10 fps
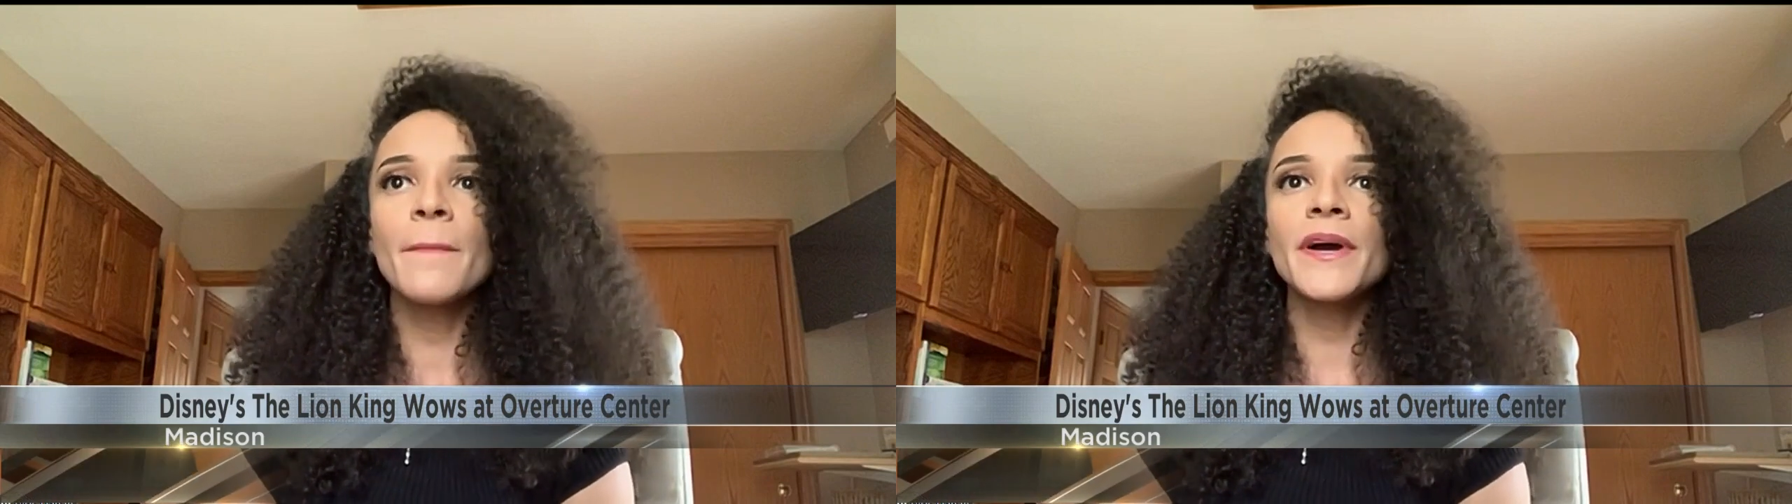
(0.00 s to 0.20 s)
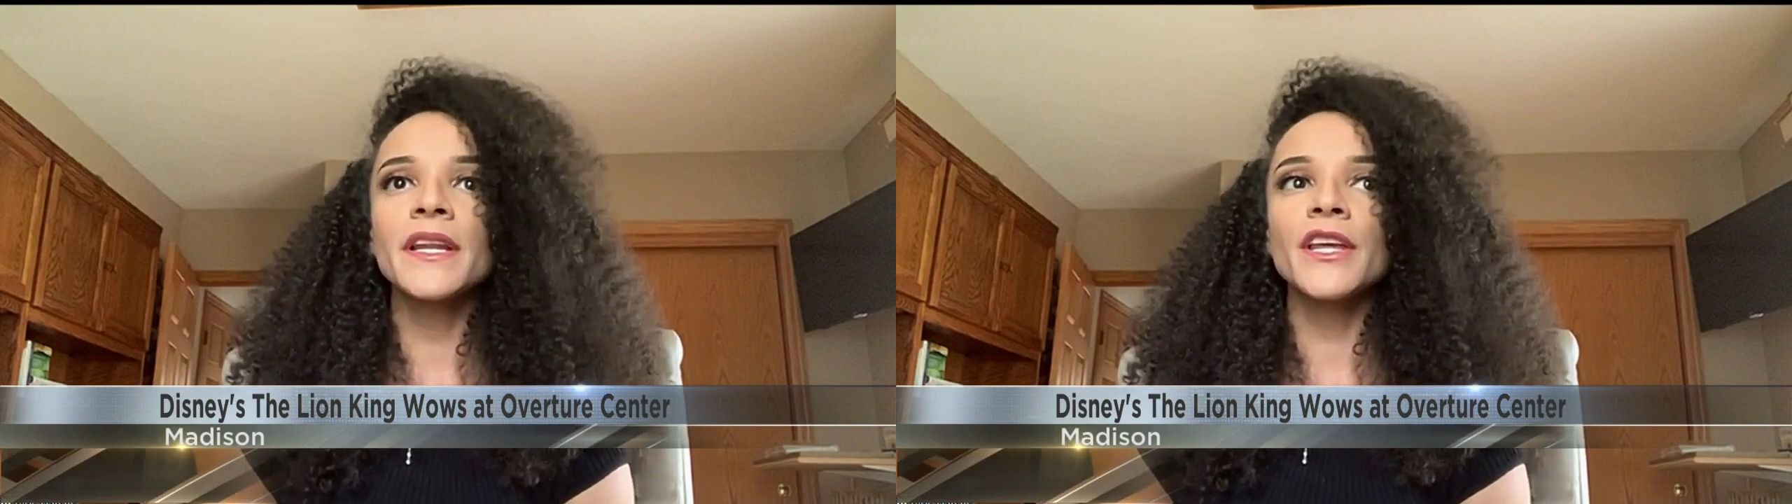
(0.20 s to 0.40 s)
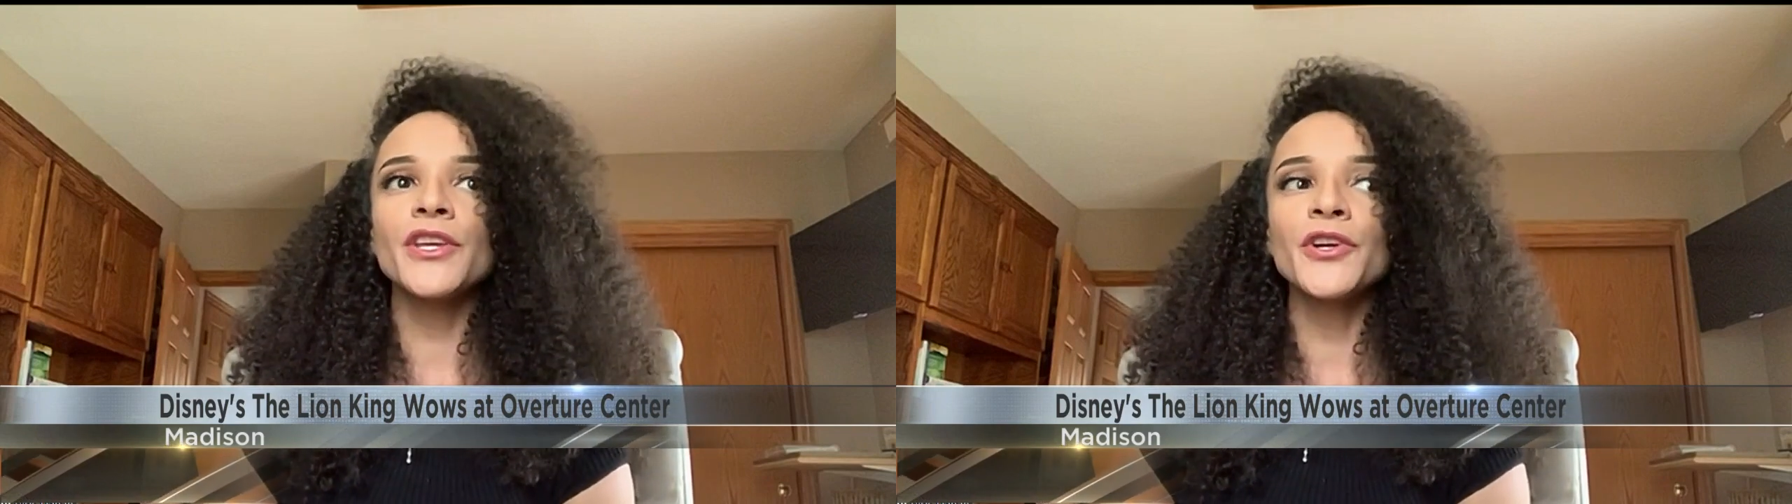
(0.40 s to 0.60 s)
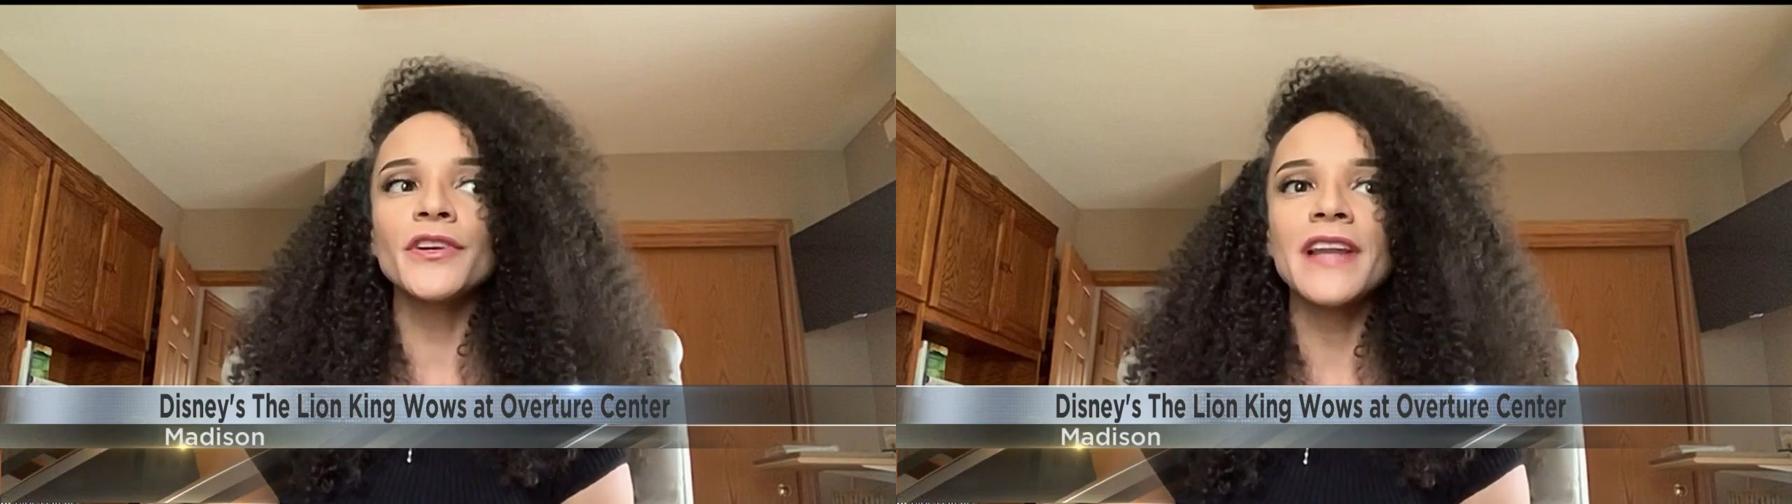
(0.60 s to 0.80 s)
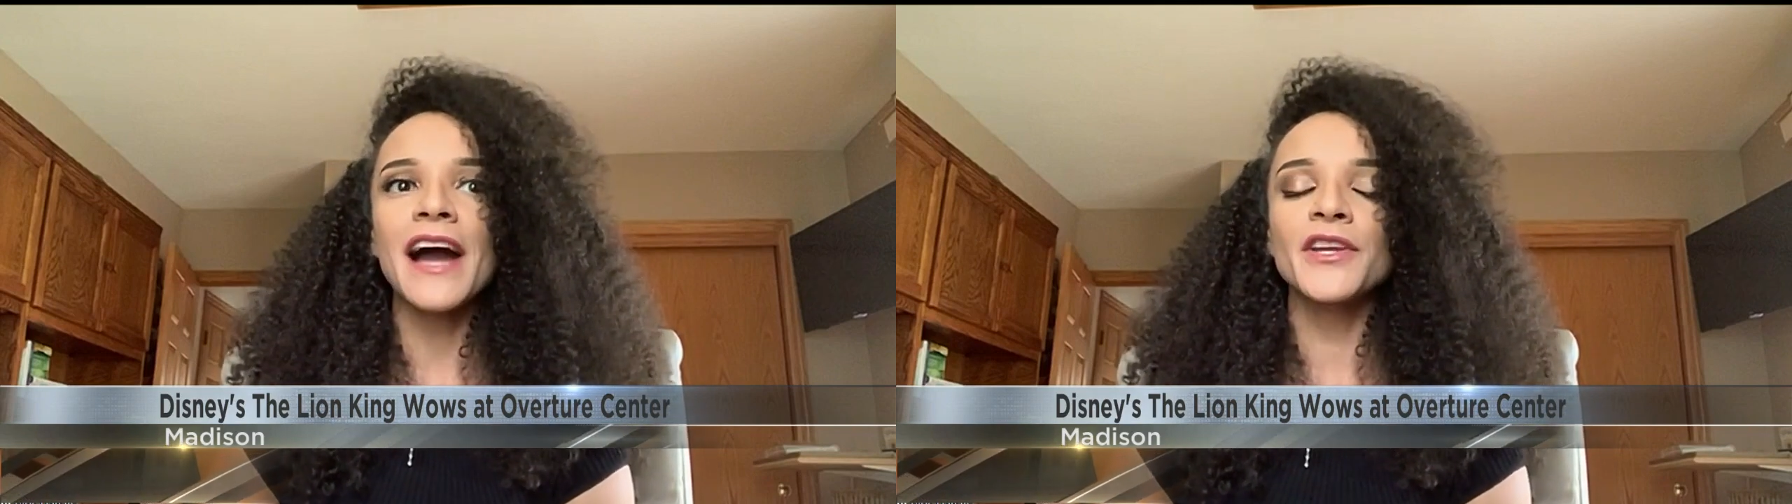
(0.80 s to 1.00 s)
but
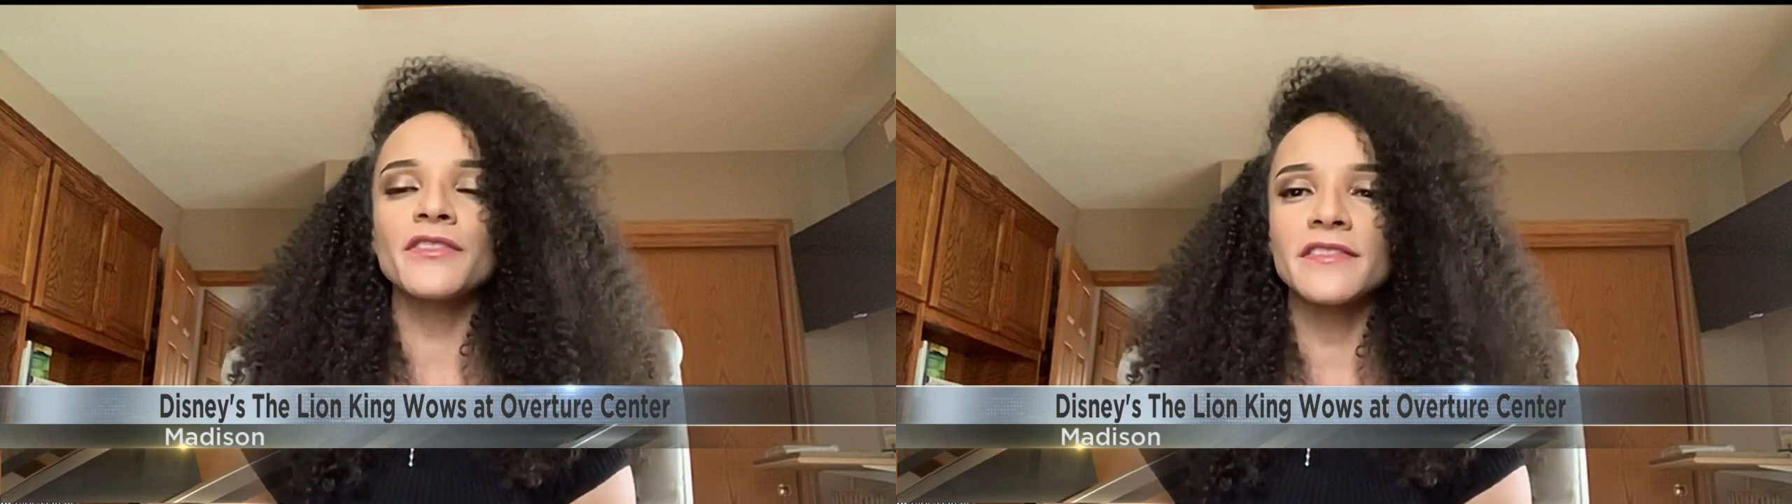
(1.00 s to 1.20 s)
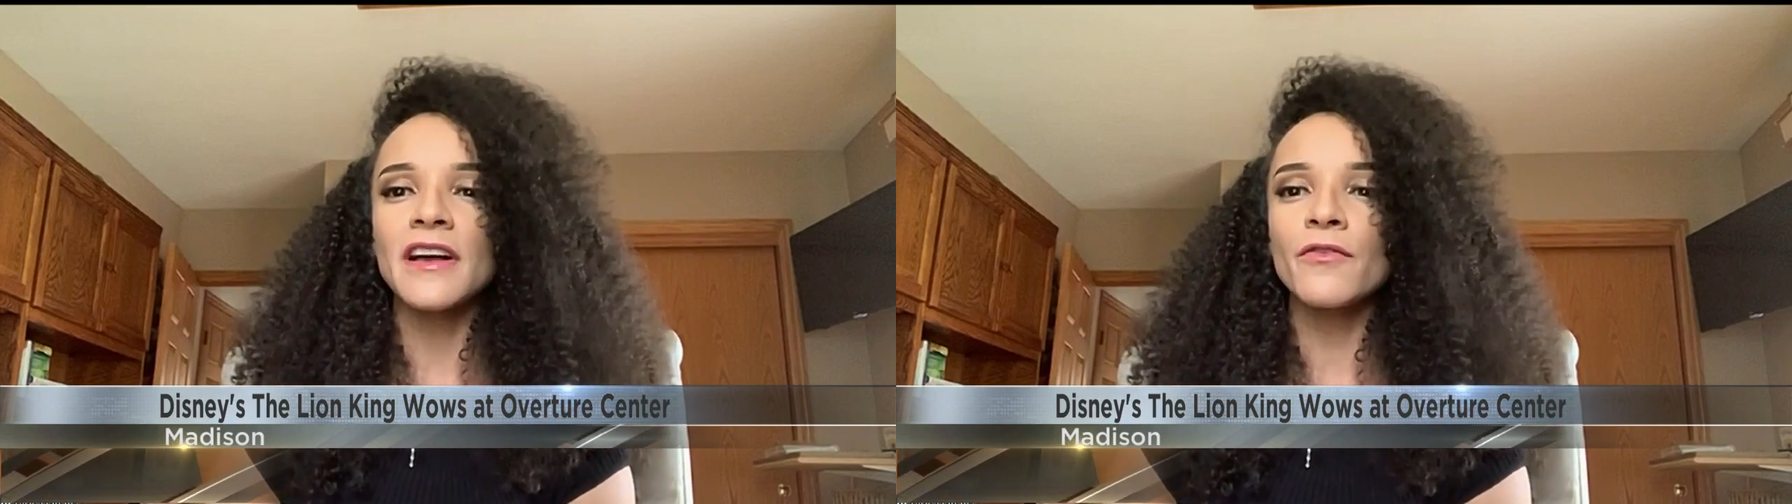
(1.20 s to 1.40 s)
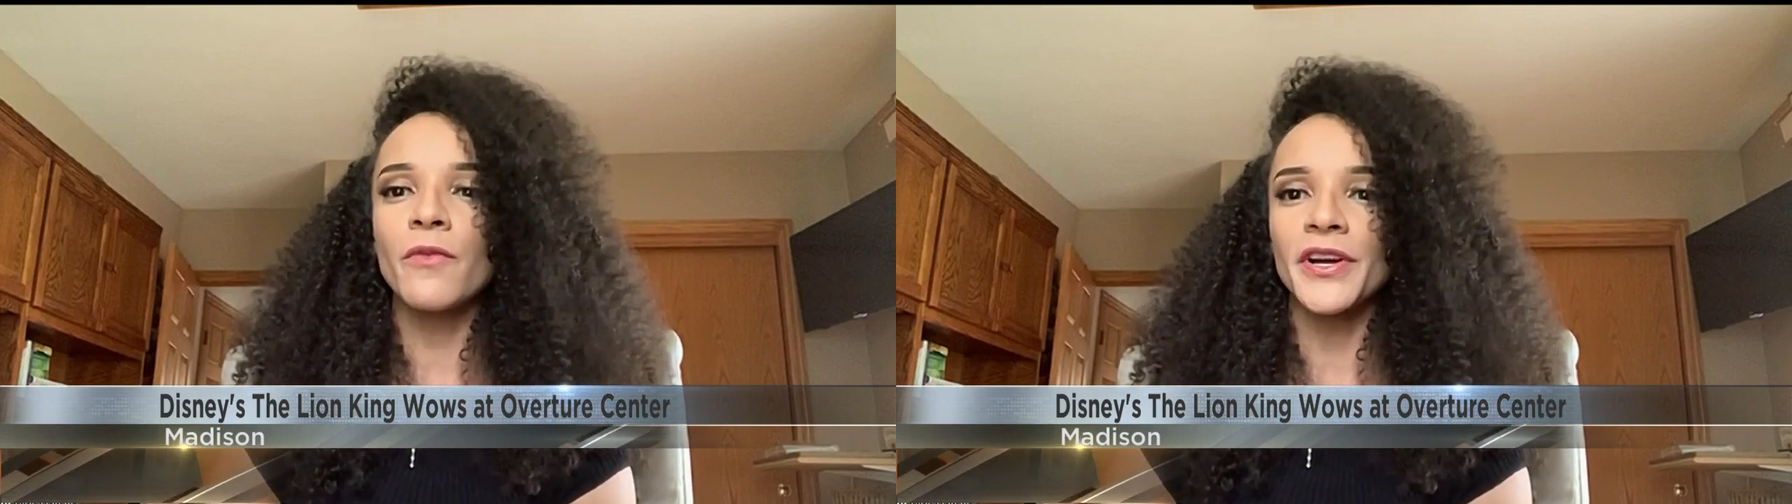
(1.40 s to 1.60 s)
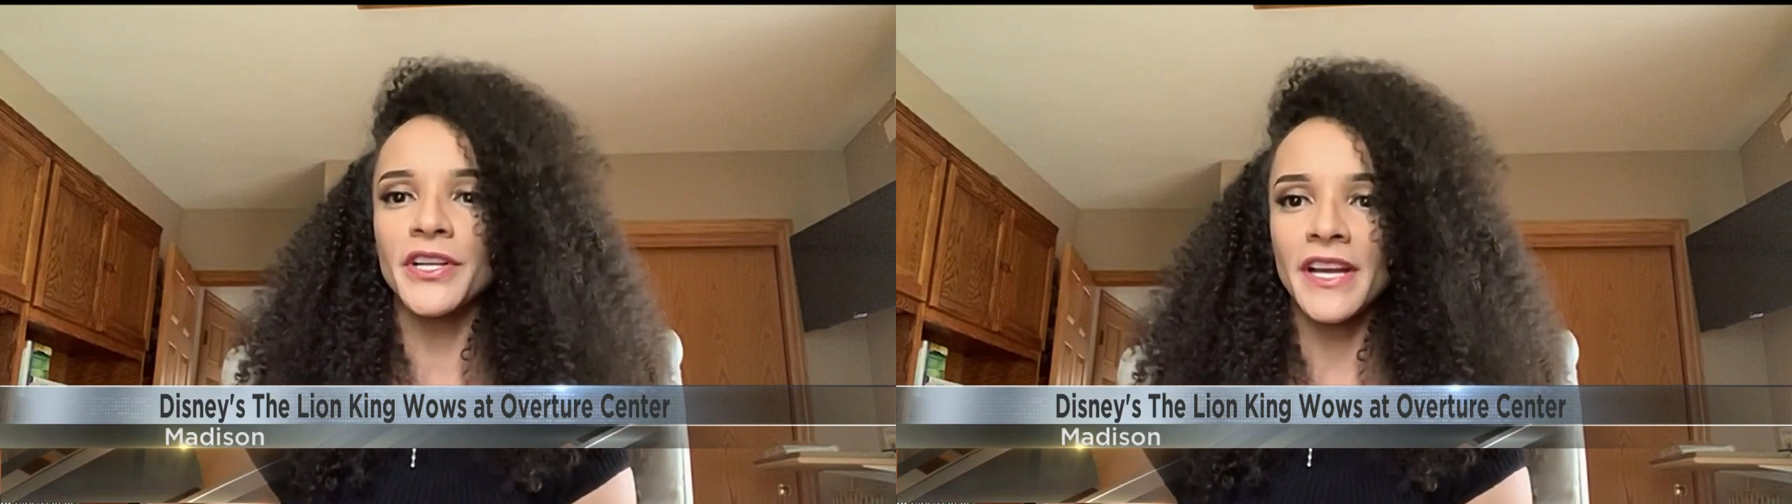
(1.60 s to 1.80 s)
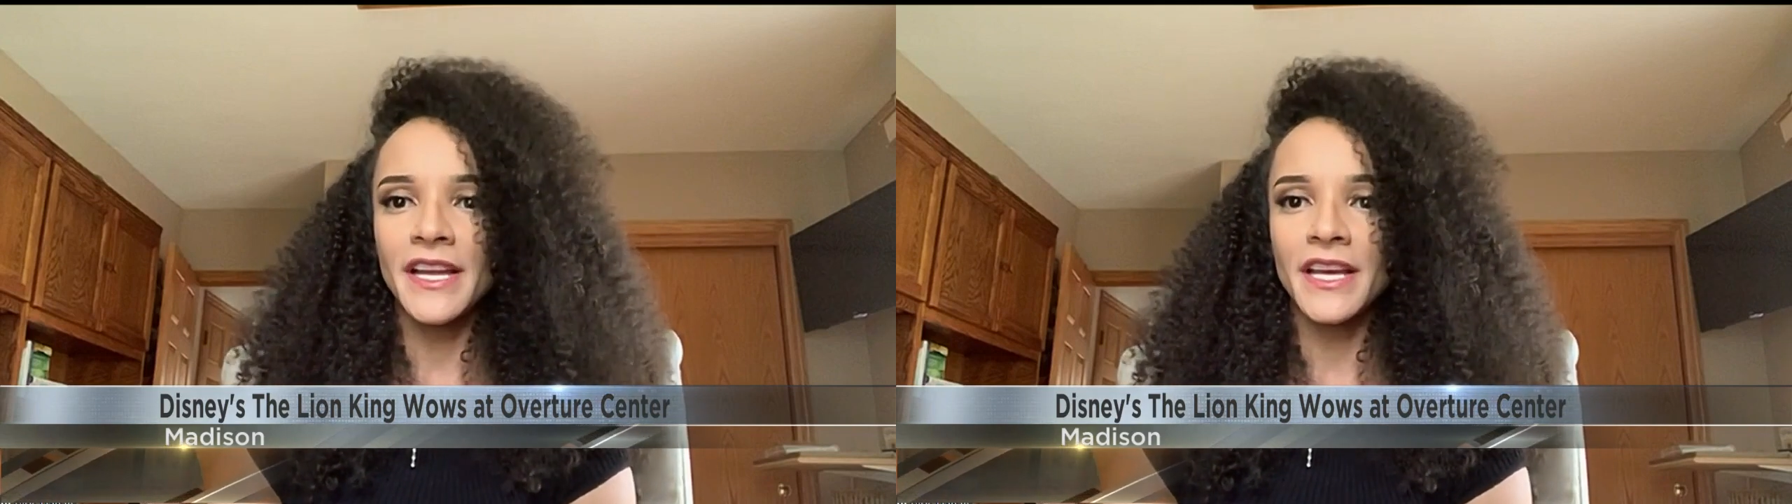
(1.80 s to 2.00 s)
you're not yourself while
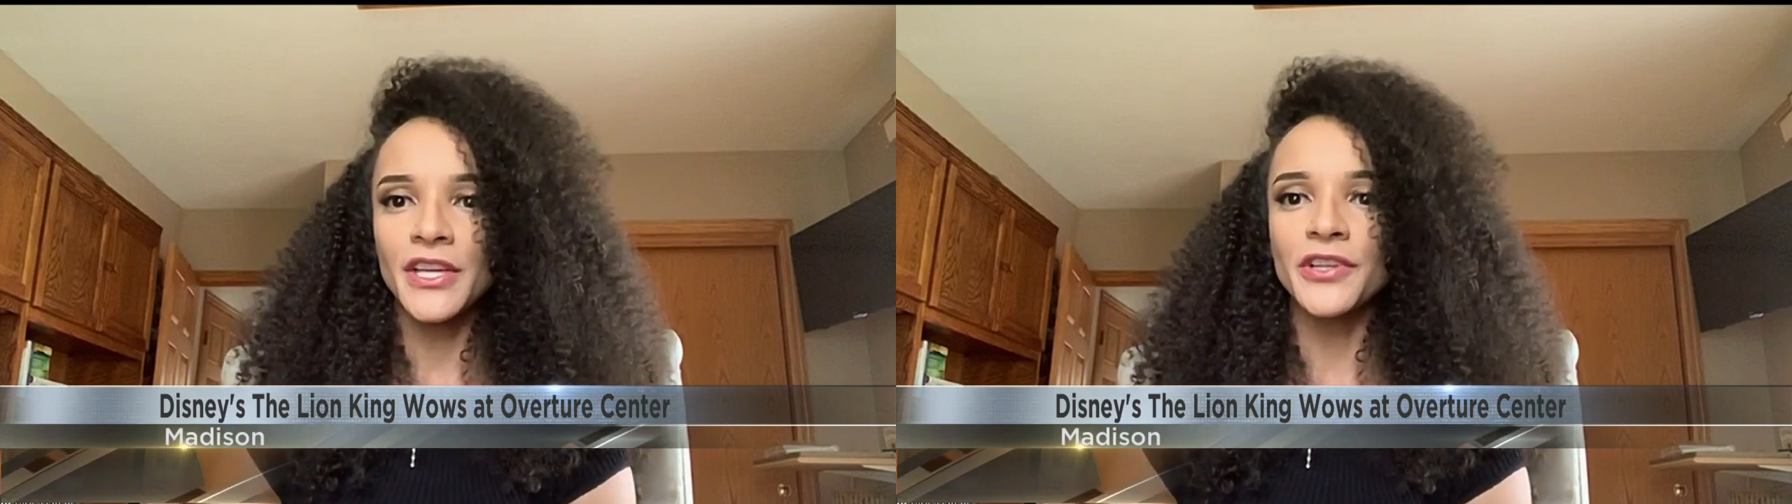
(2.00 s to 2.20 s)
you're in it.